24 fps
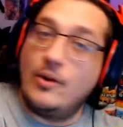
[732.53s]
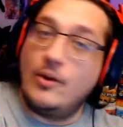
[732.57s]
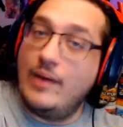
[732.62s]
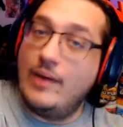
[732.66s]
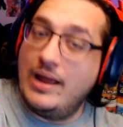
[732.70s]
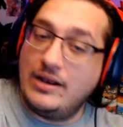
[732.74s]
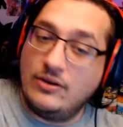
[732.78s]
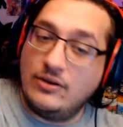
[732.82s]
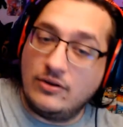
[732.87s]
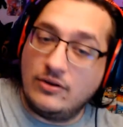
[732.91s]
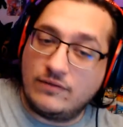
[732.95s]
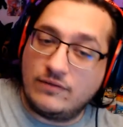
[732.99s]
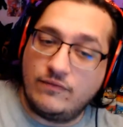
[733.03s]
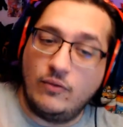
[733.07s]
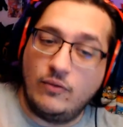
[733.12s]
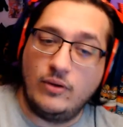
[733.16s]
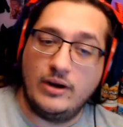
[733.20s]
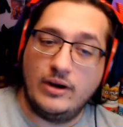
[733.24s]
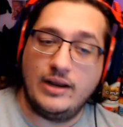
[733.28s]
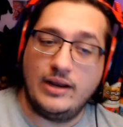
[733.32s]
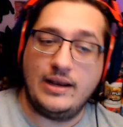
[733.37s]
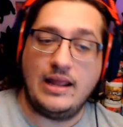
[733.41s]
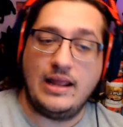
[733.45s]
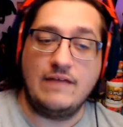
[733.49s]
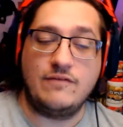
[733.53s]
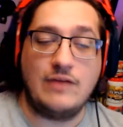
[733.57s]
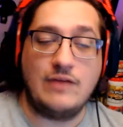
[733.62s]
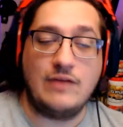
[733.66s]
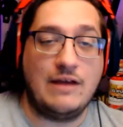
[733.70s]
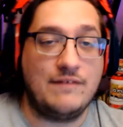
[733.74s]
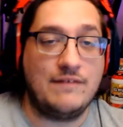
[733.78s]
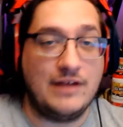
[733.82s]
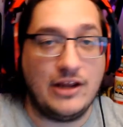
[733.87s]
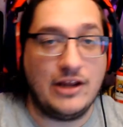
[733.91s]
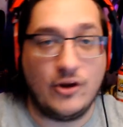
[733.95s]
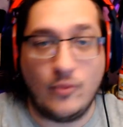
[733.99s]
ahead and look for it if you have
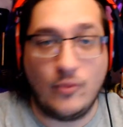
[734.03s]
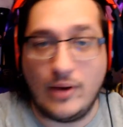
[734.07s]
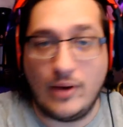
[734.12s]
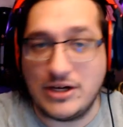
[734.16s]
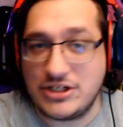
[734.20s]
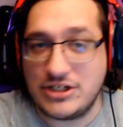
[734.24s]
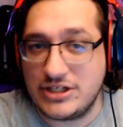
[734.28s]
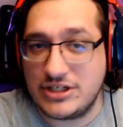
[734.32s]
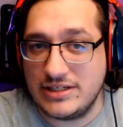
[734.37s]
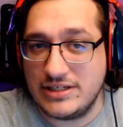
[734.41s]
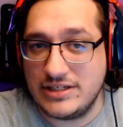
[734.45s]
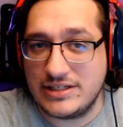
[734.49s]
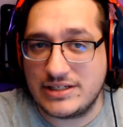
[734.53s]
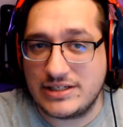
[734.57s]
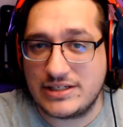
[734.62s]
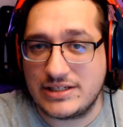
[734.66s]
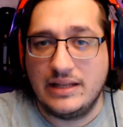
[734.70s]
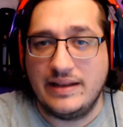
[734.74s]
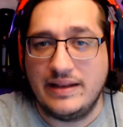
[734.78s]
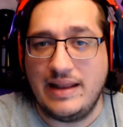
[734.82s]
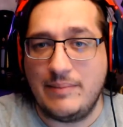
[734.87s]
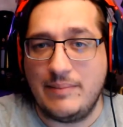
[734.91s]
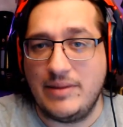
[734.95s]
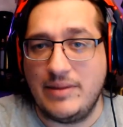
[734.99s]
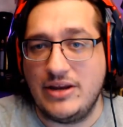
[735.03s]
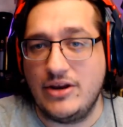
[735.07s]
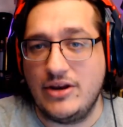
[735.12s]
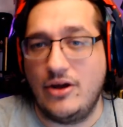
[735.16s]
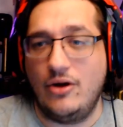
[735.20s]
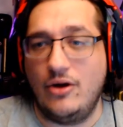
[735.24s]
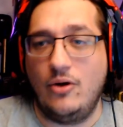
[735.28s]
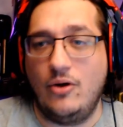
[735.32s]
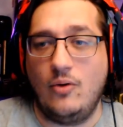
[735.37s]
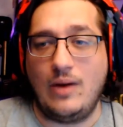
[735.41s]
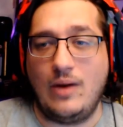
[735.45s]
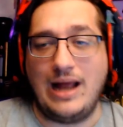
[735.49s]
any questions let me
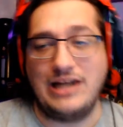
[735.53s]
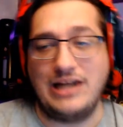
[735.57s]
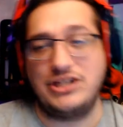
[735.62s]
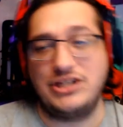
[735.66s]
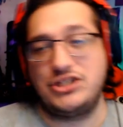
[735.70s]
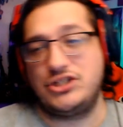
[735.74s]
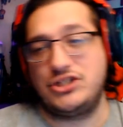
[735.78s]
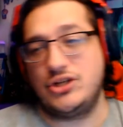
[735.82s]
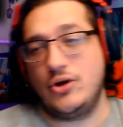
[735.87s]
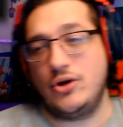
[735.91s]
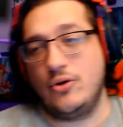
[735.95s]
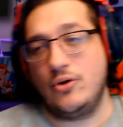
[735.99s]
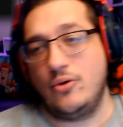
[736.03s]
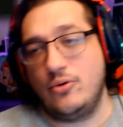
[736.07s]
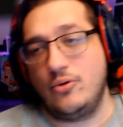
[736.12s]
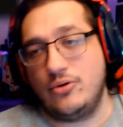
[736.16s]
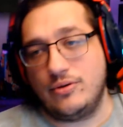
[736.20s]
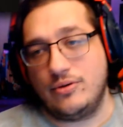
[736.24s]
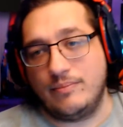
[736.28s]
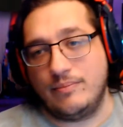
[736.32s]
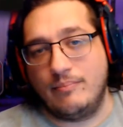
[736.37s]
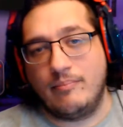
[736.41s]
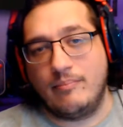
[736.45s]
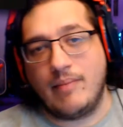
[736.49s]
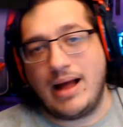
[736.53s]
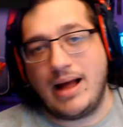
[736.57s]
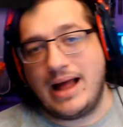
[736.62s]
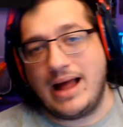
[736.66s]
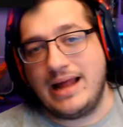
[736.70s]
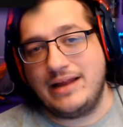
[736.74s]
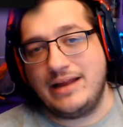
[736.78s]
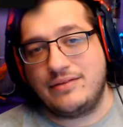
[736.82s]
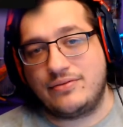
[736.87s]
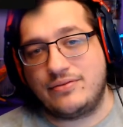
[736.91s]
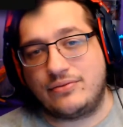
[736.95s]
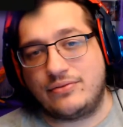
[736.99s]
know i showed
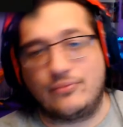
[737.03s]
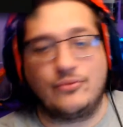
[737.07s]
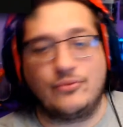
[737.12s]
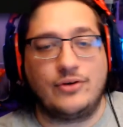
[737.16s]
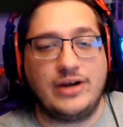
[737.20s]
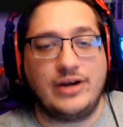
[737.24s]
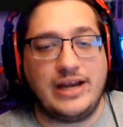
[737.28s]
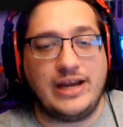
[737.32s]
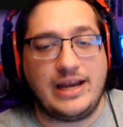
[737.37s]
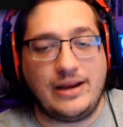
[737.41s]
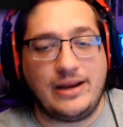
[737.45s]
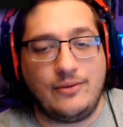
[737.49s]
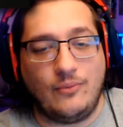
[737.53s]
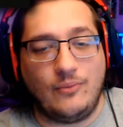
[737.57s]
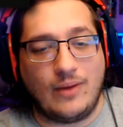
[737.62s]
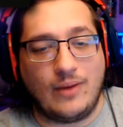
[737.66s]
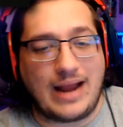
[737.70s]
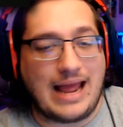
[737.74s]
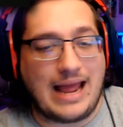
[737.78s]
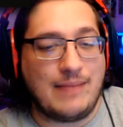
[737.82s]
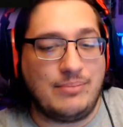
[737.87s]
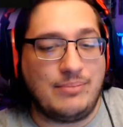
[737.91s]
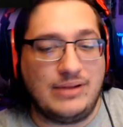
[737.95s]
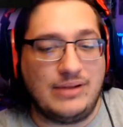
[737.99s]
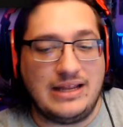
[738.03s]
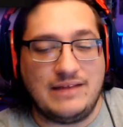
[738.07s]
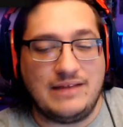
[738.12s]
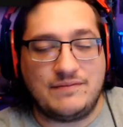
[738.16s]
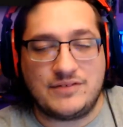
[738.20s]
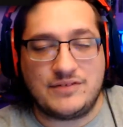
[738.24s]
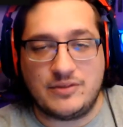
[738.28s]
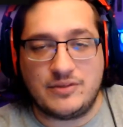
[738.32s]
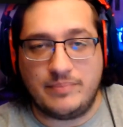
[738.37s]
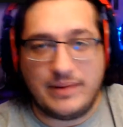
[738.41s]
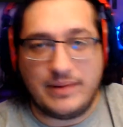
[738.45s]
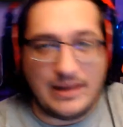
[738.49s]
my three what i believe
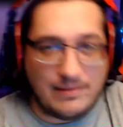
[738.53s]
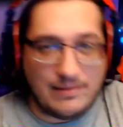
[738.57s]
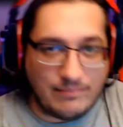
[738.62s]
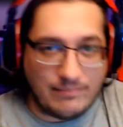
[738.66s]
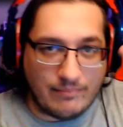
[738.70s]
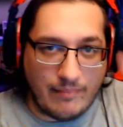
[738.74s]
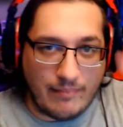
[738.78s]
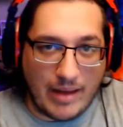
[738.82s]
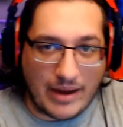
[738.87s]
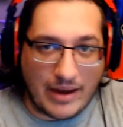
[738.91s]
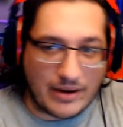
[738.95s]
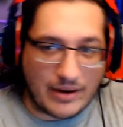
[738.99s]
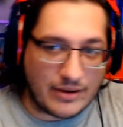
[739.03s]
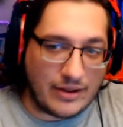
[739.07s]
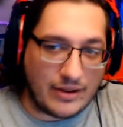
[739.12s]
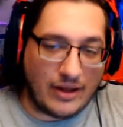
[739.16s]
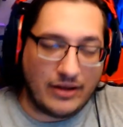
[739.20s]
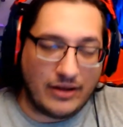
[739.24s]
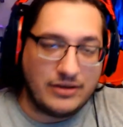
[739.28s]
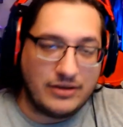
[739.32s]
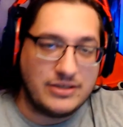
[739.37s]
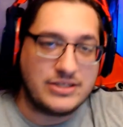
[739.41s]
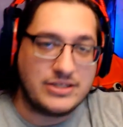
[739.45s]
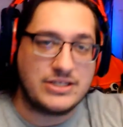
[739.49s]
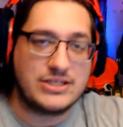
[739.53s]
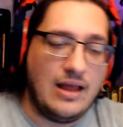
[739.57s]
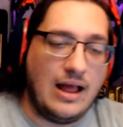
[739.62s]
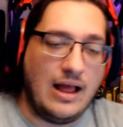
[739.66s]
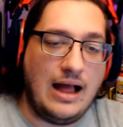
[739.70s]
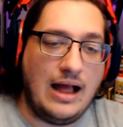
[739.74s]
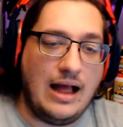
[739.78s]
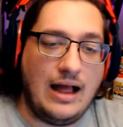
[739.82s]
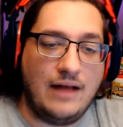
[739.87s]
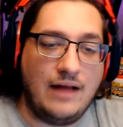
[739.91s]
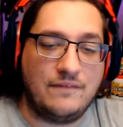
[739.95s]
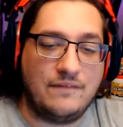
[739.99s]
to be meta guns
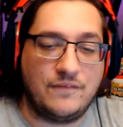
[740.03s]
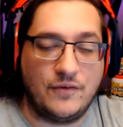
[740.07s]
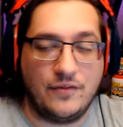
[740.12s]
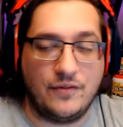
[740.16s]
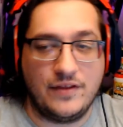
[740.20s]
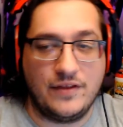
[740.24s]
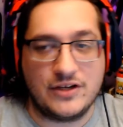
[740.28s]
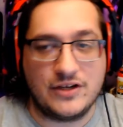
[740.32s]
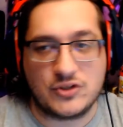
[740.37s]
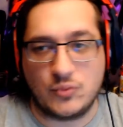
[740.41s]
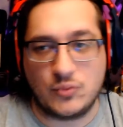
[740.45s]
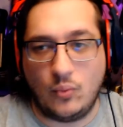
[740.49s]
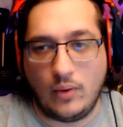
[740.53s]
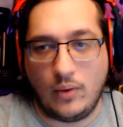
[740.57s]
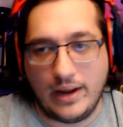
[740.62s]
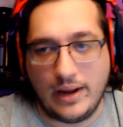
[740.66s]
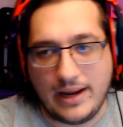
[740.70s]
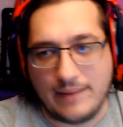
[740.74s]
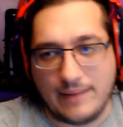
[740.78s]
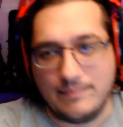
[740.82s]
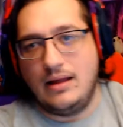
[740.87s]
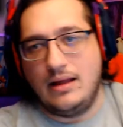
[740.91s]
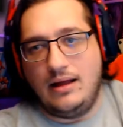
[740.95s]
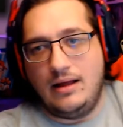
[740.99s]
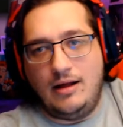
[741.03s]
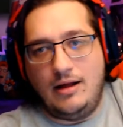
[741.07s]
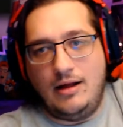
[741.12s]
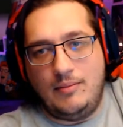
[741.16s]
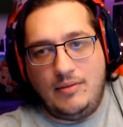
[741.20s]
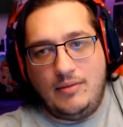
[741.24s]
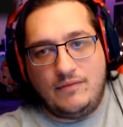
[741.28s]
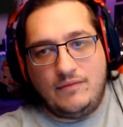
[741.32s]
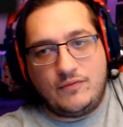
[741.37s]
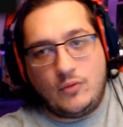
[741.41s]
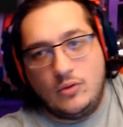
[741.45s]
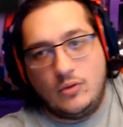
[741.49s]
uh, for this white um,
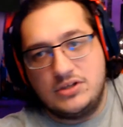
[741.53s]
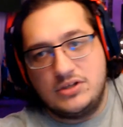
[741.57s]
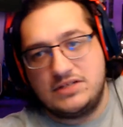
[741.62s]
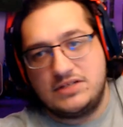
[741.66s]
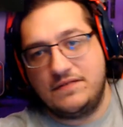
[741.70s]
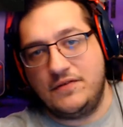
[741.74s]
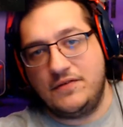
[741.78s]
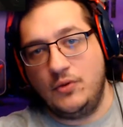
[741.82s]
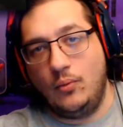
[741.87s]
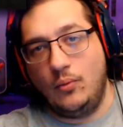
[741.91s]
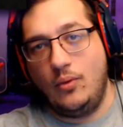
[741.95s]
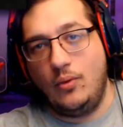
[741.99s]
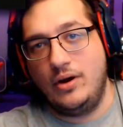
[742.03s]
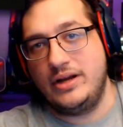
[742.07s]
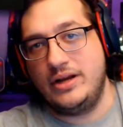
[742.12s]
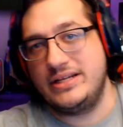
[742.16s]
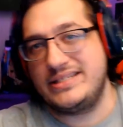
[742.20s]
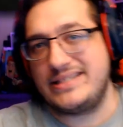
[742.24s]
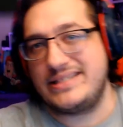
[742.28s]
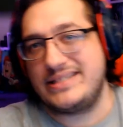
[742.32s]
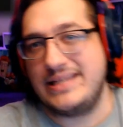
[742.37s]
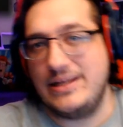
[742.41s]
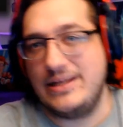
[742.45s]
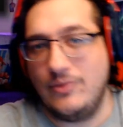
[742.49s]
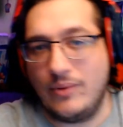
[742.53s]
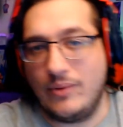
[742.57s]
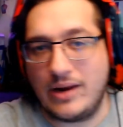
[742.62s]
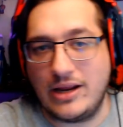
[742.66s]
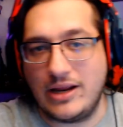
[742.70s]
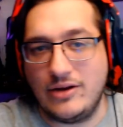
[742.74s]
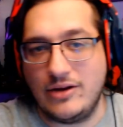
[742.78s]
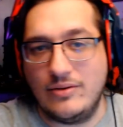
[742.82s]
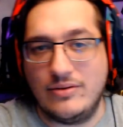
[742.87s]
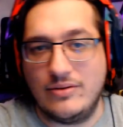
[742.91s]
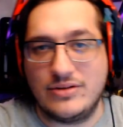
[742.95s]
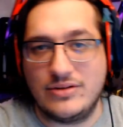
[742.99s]
of course if you want to see what i
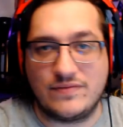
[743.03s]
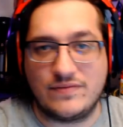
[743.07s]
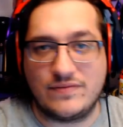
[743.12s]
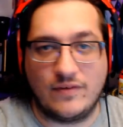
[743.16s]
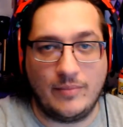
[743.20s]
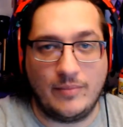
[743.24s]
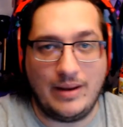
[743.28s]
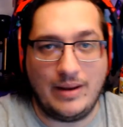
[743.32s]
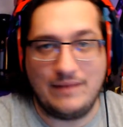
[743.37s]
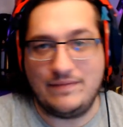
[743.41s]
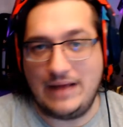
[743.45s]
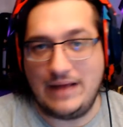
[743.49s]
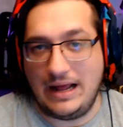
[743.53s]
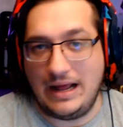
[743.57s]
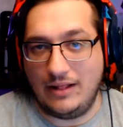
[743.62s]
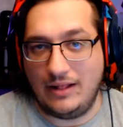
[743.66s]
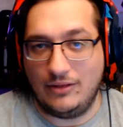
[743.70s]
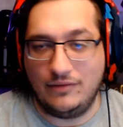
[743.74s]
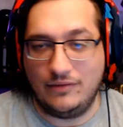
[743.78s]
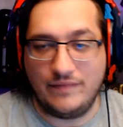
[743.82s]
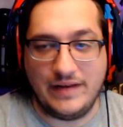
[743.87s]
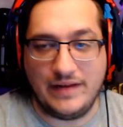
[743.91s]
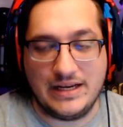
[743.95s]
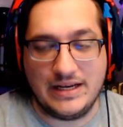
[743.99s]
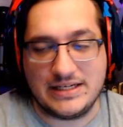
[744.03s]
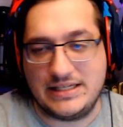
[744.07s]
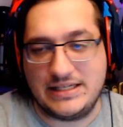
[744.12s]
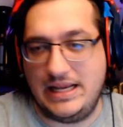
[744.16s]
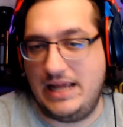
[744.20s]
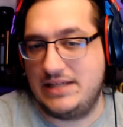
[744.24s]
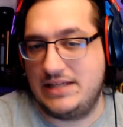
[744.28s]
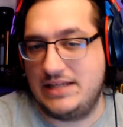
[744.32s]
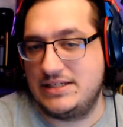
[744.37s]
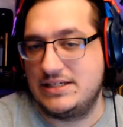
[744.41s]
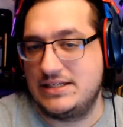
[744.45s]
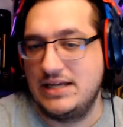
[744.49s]
use for my valor
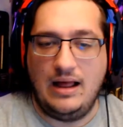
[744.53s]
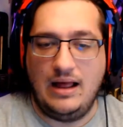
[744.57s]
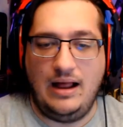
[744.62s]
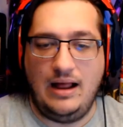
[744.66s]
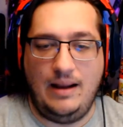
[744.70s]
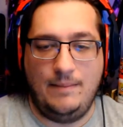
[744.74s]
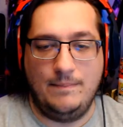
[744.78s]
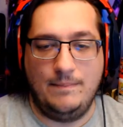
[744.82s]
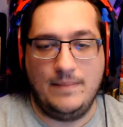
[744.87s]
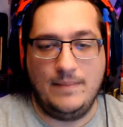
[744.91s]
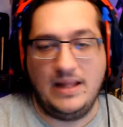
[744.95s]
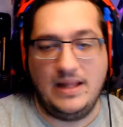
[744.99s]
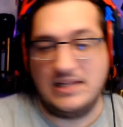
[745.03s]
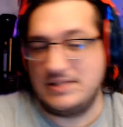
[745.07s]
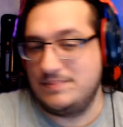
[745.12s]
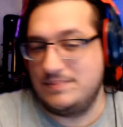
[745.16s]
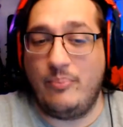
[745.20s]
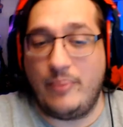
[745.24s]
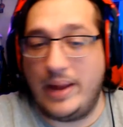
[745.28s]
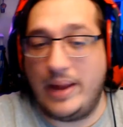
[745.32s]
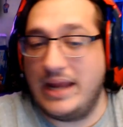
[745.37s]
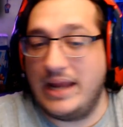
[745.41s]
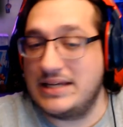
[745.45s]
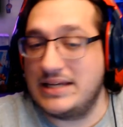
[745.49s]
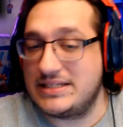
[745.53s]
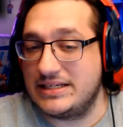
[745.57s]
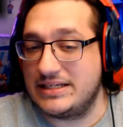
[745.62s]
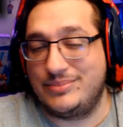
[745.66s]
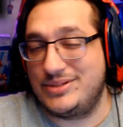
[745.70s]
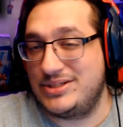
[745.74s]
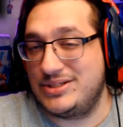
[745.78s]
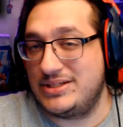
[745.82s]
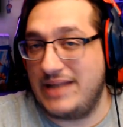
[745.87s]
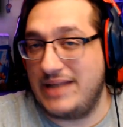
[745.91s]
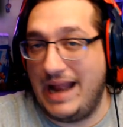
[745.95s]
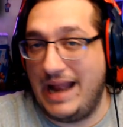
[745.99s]
vss um, it's basic
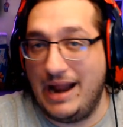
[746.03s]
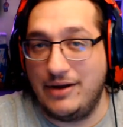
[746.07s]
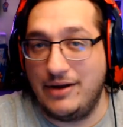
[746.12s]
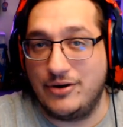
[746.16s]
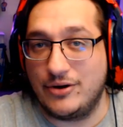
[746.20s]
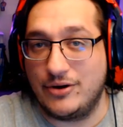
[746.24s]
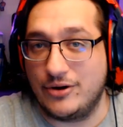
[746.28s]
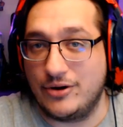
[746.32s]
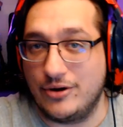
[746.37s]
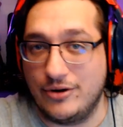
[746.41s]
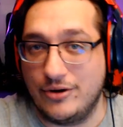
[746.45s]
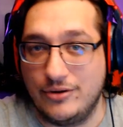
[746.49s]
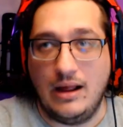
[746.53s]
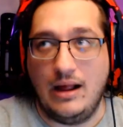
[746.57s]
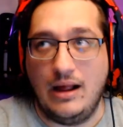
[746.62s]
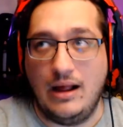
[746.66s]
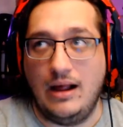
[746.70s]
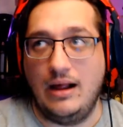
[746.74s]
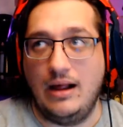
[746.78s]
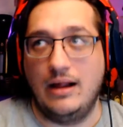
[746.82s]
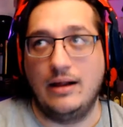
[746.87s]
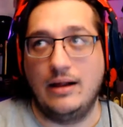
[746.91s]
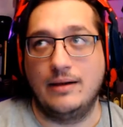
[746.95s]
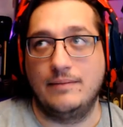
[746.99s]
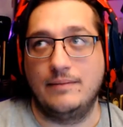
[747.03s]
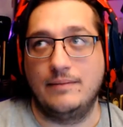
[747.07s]
standard uh,